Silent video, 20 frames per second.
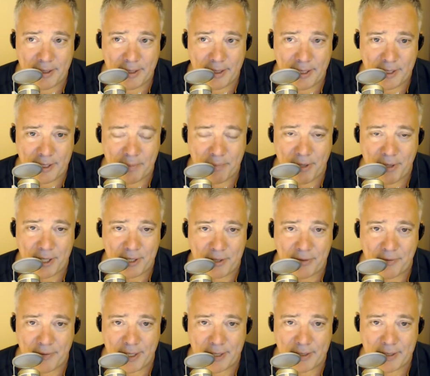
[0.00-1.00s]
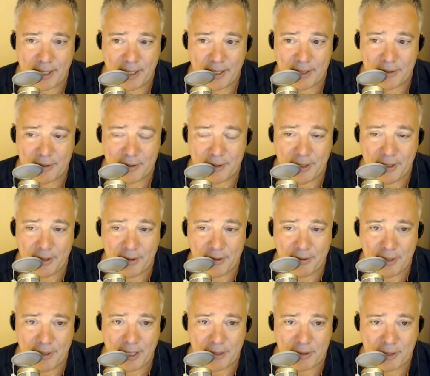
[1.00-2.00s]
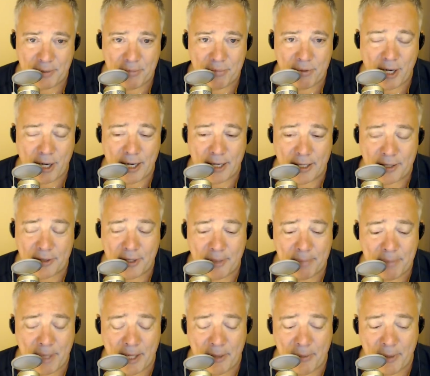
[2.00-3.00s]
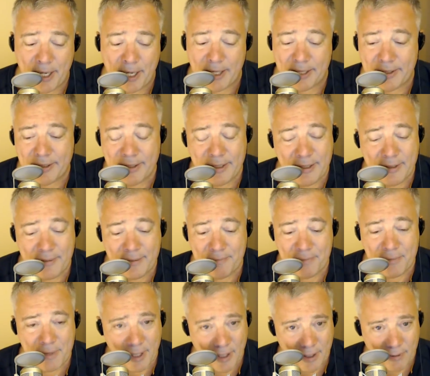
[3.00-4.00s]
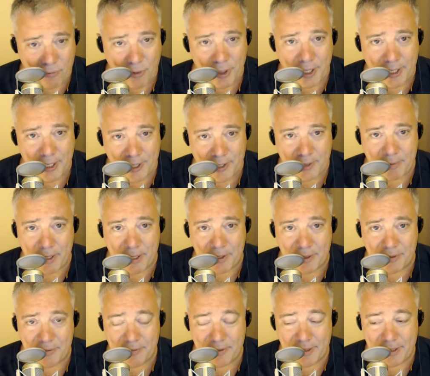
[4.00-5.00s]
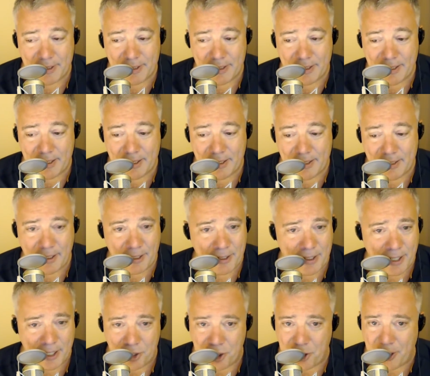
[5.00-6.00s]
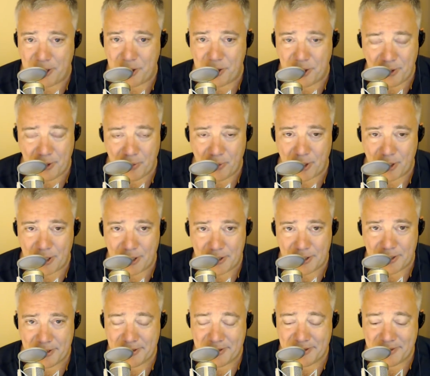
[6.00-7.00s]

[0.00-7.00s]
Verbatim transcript: Uh, it's a press event, guys. You know they're yeah. announcing products that, by the way, are really expensive. You know, not changing the world.